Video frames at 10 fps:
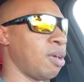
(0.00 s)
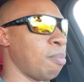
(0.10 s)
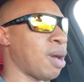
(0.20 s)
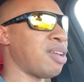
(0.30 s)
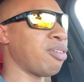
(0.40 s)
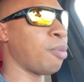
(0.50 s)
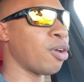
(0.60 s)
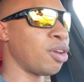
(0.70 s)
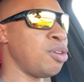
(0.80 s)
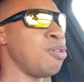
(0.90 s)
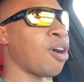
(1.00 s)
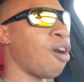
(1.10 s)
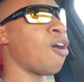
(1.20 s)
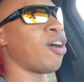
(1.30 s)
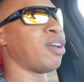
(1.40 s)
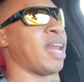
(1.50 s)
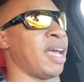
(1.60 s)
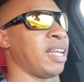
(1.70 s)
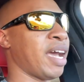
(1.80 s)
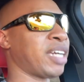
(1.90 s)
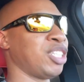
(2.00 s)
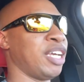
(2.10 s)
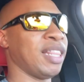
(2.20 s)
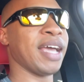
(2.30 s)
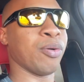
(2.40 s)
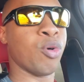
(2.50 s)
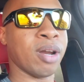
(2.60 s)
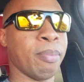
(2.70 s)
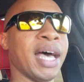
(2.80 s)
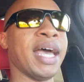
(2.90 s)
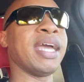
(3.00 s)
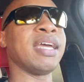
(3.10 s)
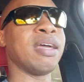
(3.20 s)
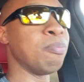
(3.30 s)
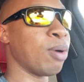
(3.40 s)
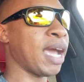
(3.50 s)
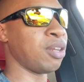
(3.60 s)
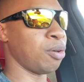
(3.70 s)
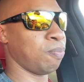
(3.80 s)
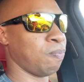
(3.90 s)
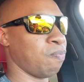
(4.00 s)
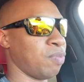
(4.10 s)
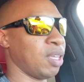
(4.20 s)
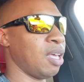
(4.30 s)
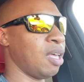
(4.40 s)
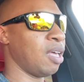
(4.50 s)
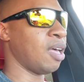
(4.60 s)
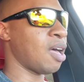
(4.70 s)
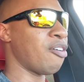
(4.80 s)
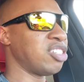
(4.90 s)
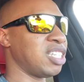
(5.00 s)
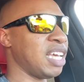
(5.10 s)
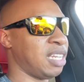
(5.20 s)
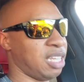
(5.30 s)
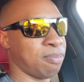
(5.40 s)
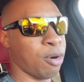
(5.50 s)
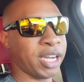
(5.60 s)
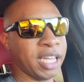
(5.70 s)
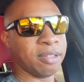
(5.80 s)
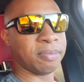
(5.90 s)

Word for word: but I never bought a new car that I actually like want to buy brand new. Obviously, in this market,